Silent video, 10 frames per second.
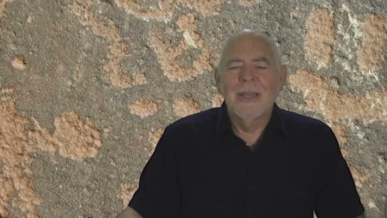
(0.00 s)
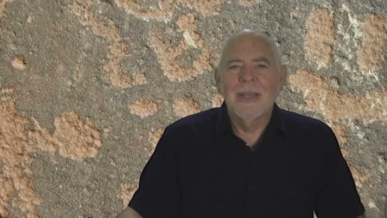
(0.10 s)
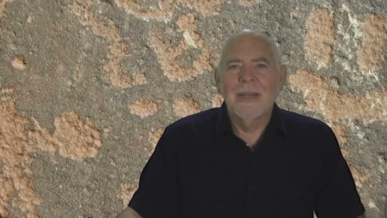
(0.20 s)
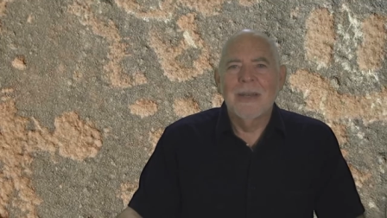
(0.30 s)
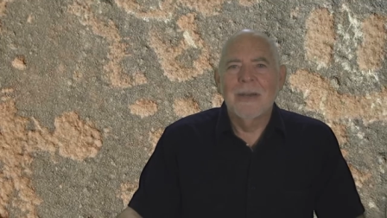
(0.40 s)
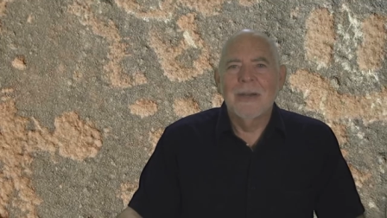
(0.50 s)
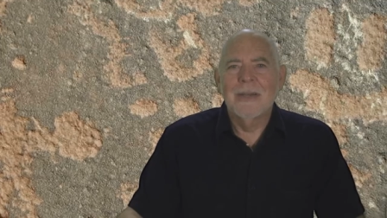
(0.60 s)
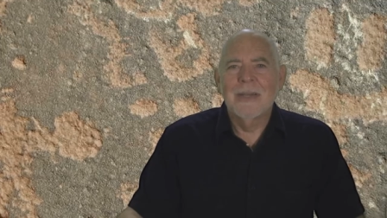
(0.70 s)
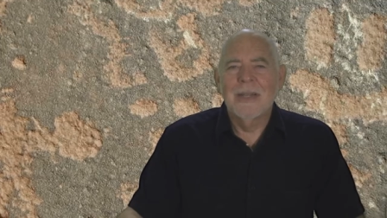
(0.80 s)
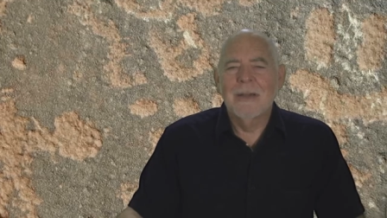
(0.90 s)
And,
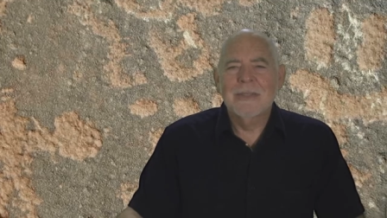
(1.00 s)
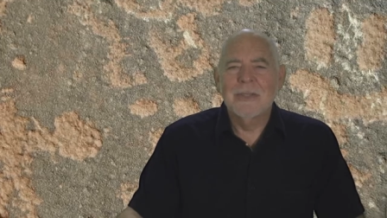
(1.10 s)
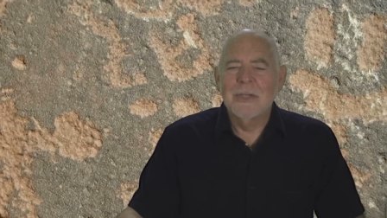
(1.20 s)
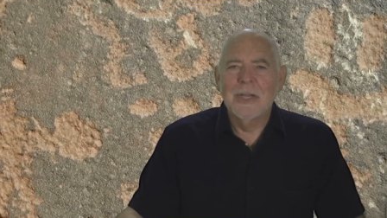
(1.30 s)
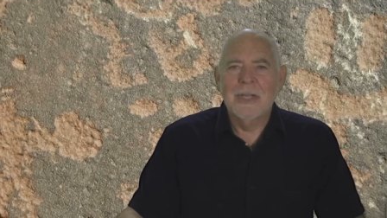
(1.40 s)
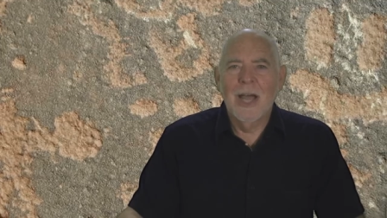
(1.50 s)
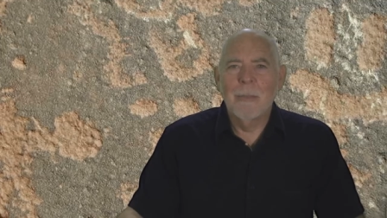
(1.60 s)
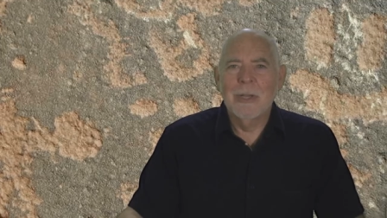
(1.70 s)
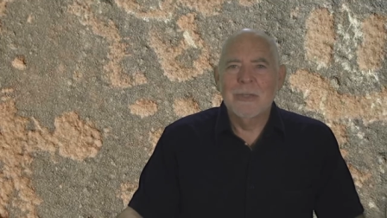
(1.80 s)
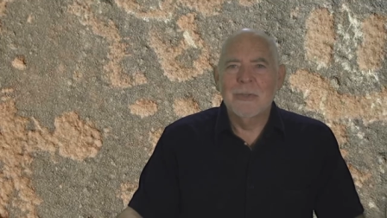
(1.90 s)
uh, and I still get
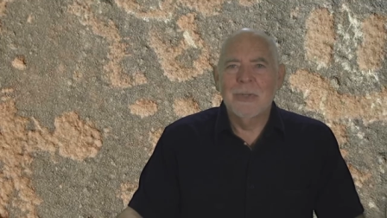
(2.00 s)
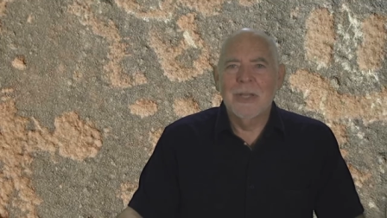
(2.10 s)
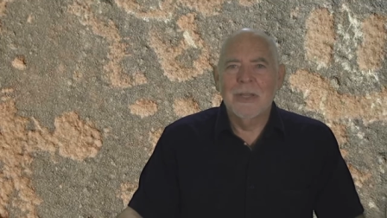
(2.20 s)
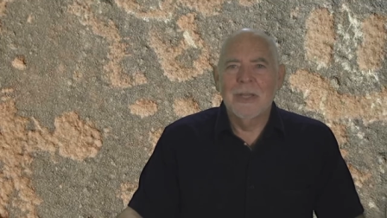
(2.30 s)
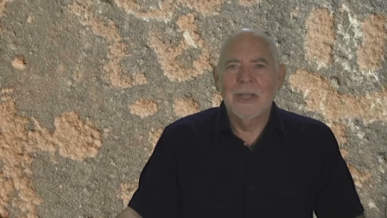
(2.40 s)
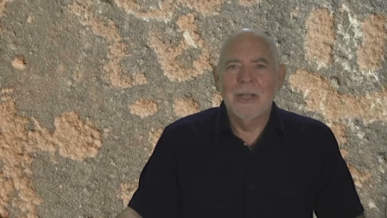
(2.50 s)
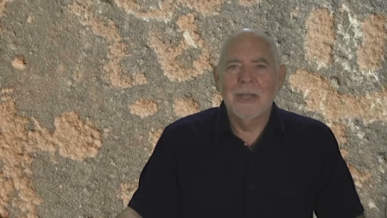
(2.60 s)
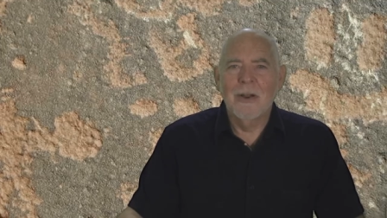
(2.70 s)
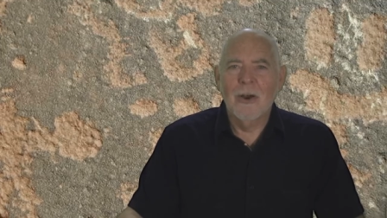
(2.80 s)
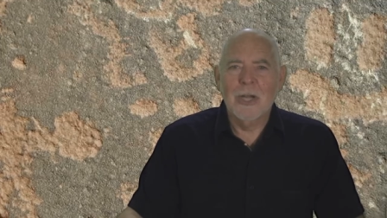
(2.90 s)
comments on that
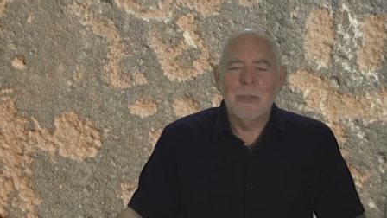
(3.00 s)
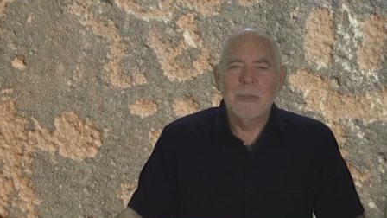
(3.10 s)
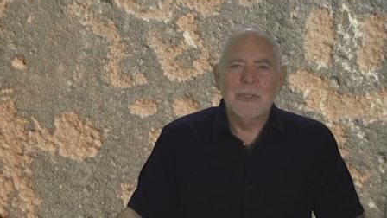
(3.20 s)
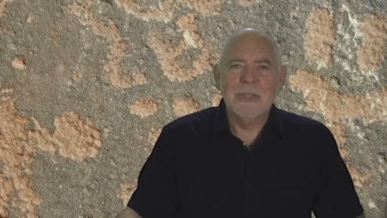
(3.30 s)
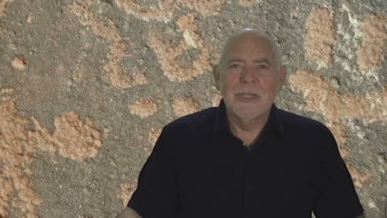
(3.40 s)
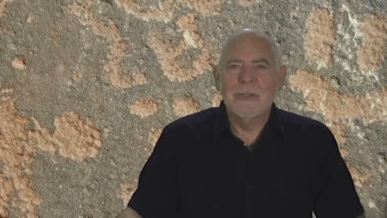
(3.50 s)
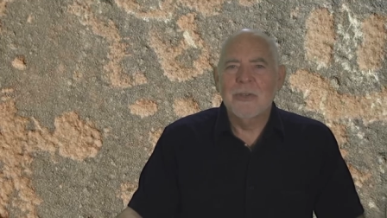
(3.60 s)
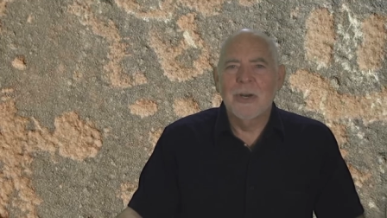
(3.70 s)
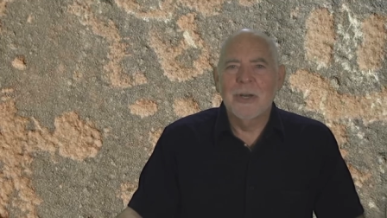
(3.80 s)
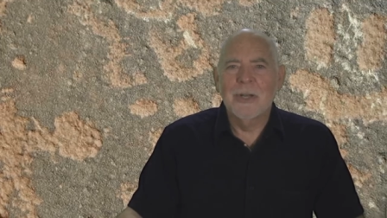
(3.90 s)
thing and arguments get
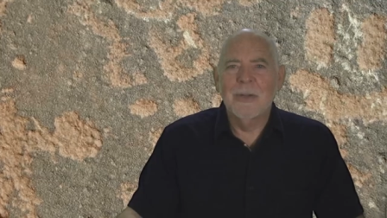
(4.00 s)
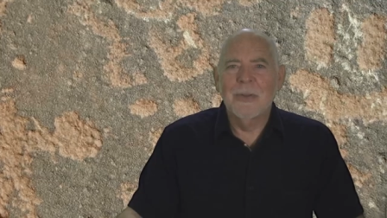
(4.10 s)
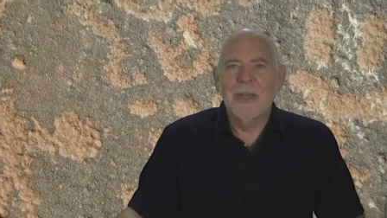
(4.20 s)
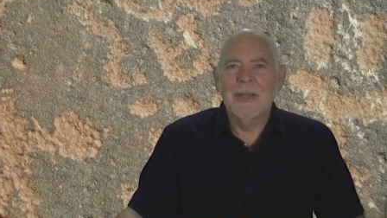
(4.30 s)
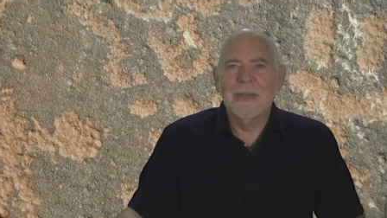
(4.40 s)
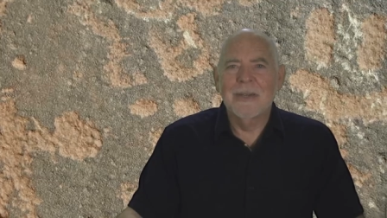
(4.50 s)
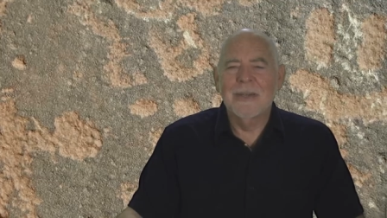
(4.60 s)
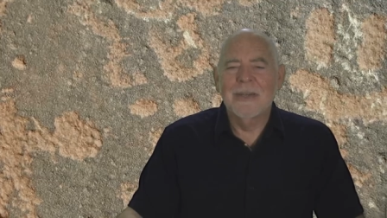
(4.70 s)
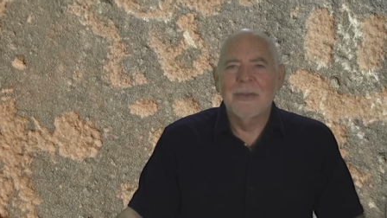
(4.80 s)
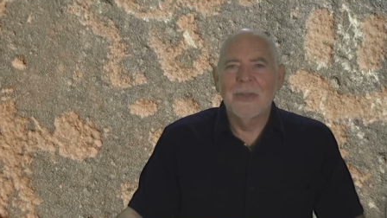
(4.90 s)
started on that,
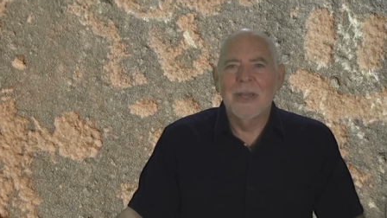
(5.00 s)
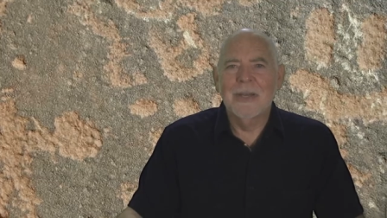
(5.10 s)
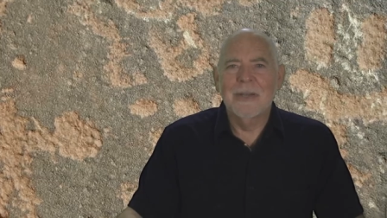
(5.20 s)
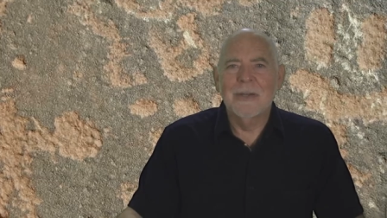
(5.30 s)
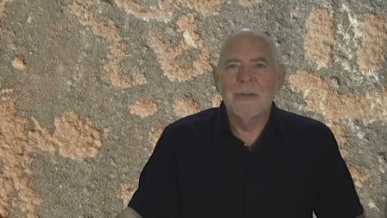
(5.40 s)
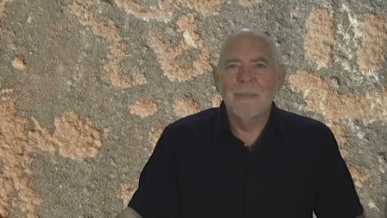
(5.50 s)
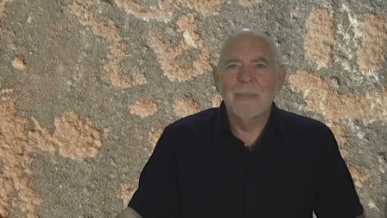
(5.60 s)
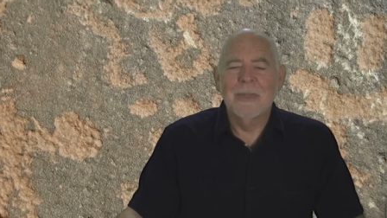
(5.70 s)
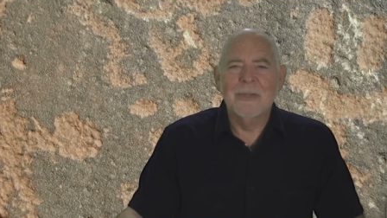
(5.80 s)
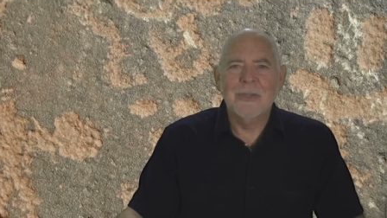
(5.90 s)
uh, on that uh,
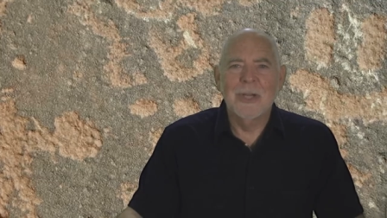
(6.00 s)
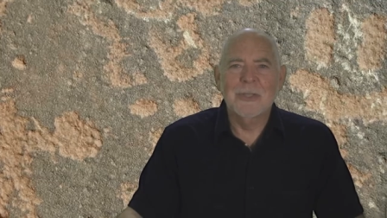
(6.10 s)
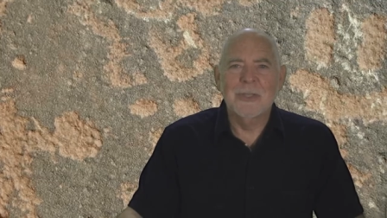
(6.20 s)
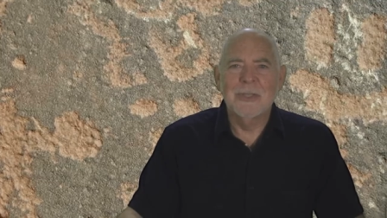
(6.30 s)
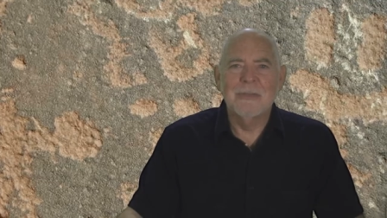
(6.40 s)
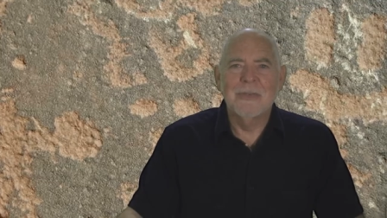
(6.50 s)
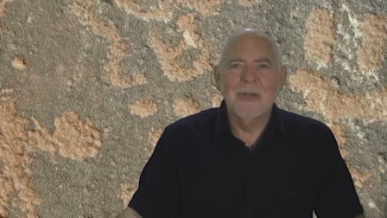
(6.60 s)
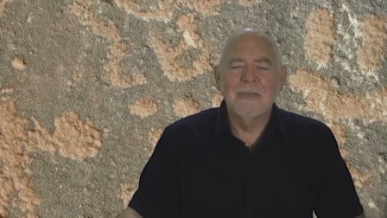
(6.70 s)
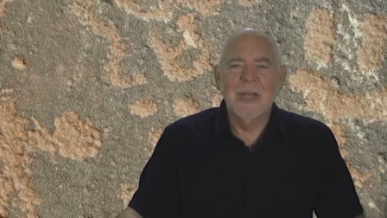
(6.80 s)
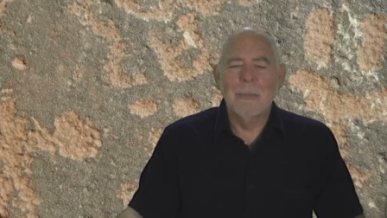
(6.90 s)
discussion of,
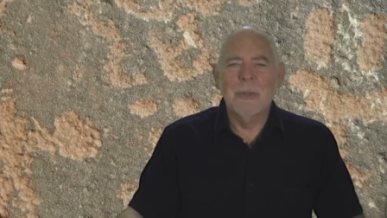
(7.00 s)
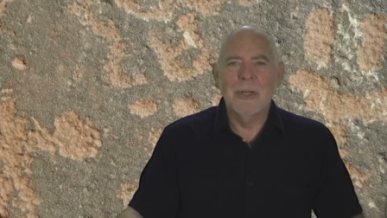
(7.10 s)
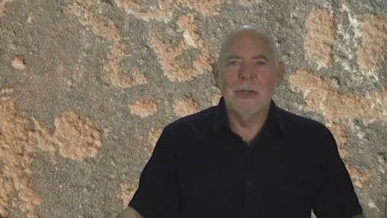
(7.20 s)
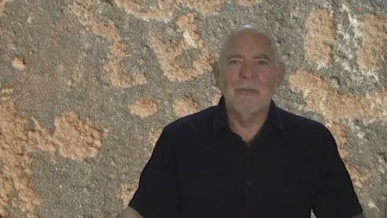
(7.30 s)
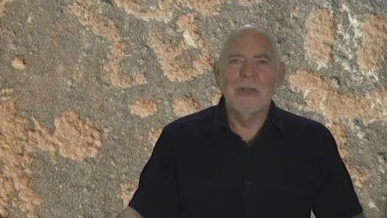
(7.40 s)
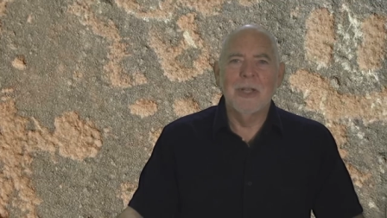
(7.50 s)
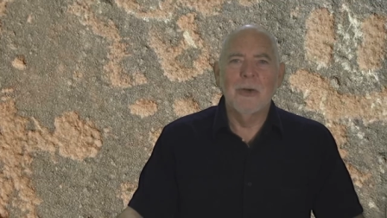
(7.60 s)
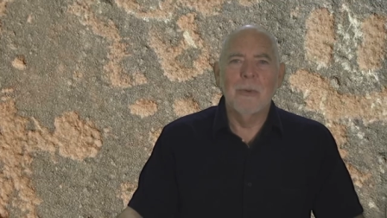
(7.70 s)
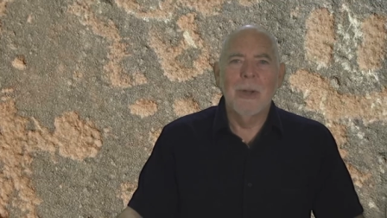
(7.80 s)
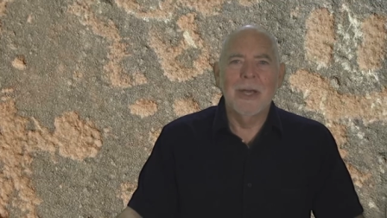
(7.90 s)
of that particular
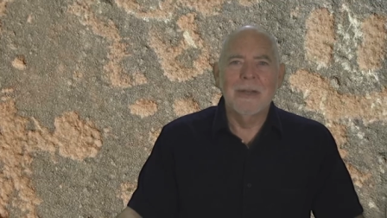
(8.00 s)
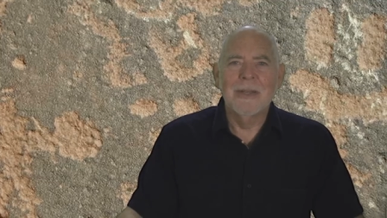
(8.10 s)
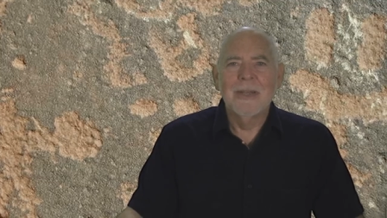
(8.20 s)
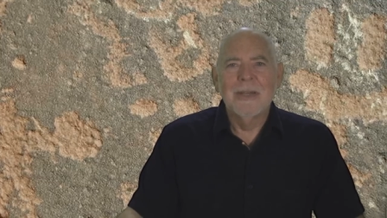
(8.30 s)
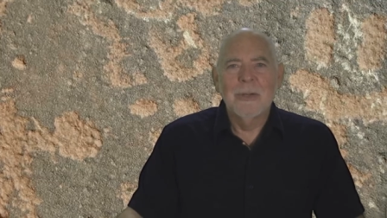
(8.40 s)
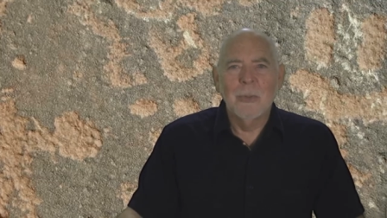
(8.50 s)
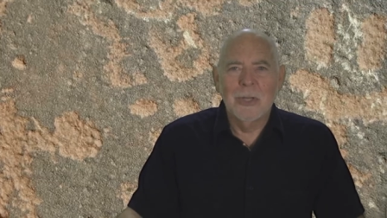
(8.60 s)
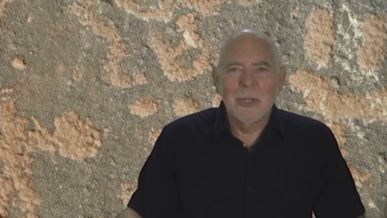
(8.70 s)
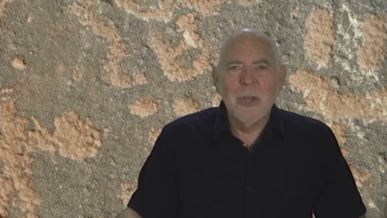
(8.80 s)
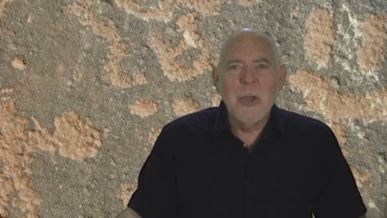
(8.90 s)
video about whether